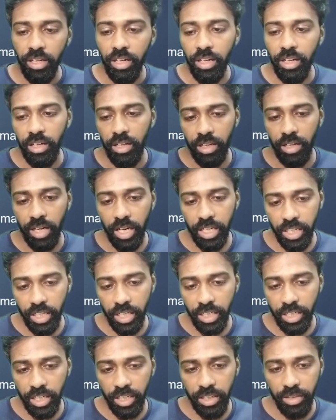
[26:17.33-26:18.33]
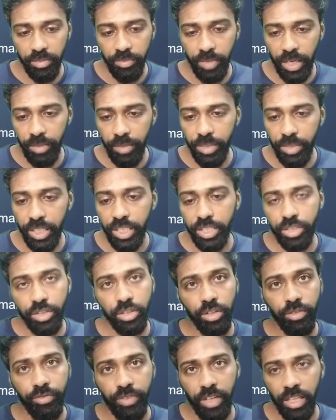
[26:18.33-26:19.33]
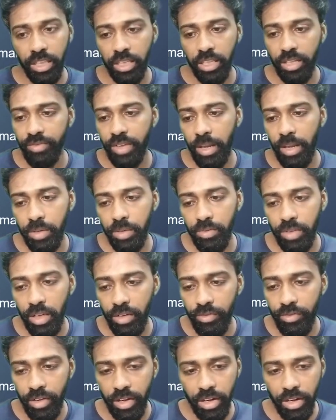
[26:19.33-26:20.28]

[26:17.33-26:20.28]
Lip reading: conducted by Ministry of Health and Family Welfare,